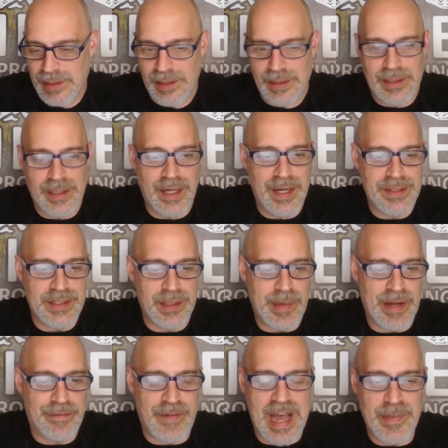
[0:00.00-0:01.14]
Because in
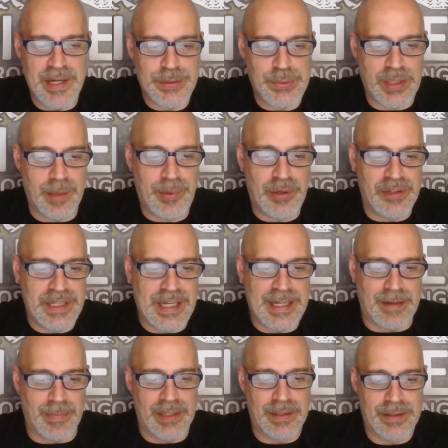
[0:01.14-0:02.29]
about 5 minutes, we're going to pull a
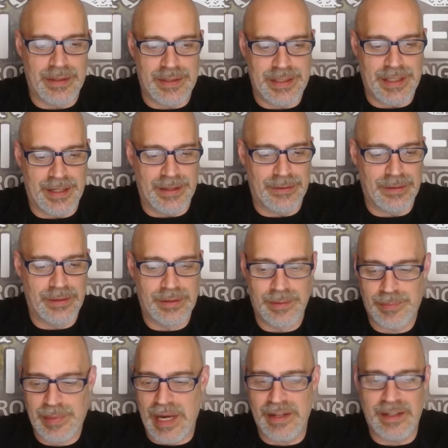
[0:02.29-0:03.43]
name. So
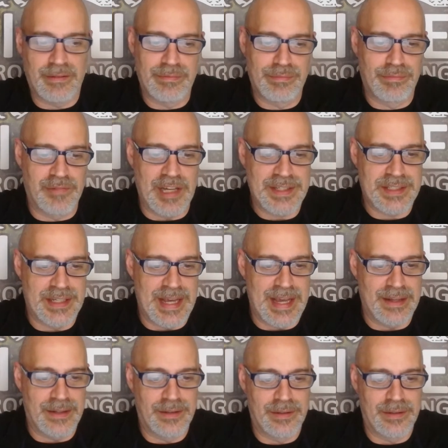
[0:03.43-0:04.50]
probably in less than that.